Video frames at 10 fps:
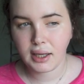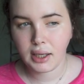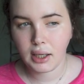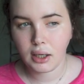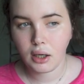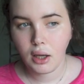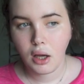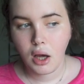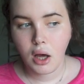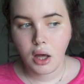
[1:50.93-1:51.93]
And
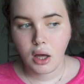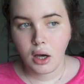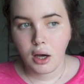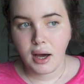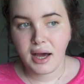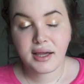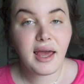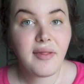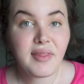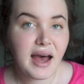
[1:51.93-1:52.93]

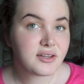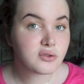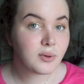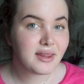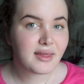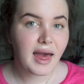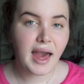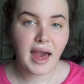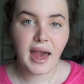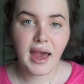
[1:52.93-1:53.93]
again, that's with
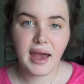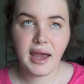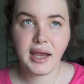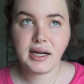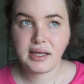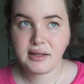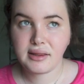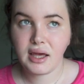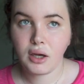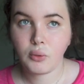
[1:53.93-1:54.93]

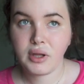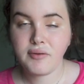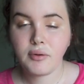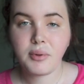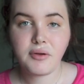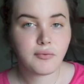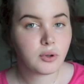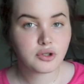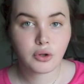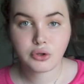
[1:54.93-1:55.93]
anything. Even
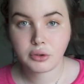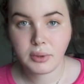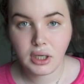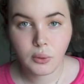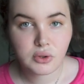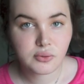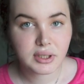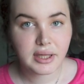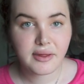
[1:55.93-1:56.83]
before social media was really